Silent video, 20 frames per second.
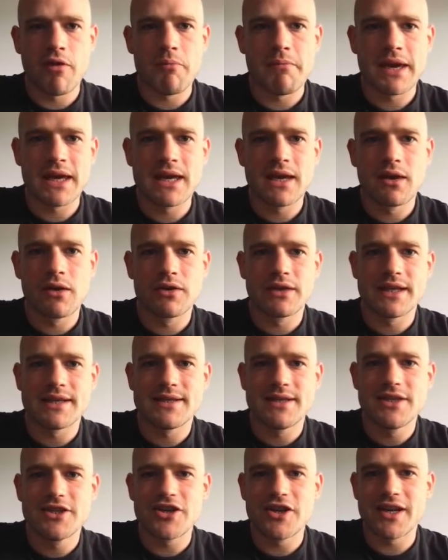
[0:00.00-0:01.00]
making a
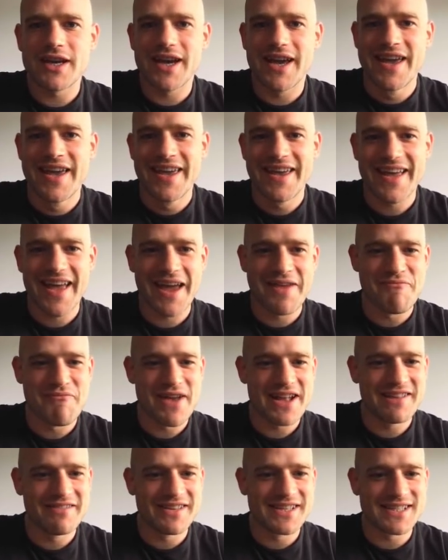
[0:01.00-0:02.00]
decision, I
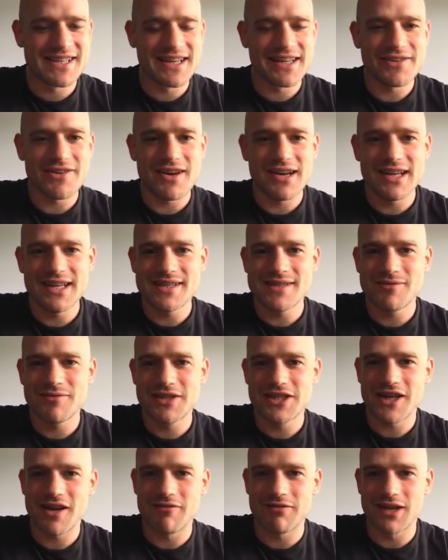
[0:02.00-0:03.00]
made this little list,
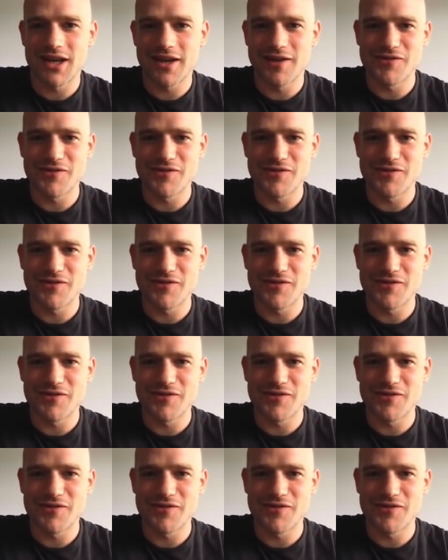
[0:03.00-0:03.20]
which I would like